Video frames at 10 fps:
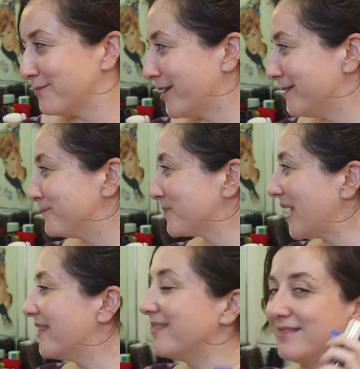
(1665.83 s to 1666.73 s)

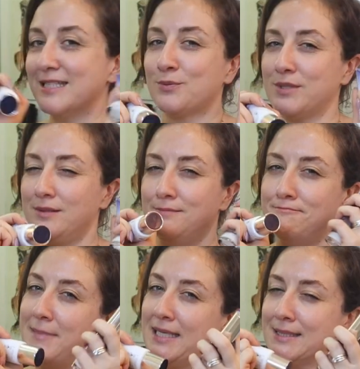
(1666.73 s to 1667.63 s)
but this was an
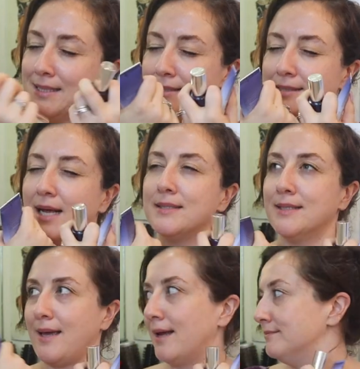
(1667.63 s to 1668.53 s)
amazing set
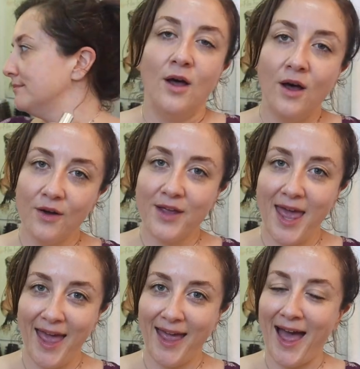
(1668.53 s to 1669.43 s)
to get.
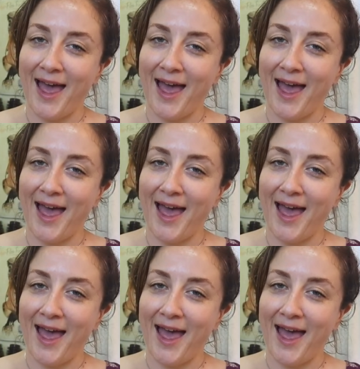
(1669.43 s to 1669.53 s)
Okay,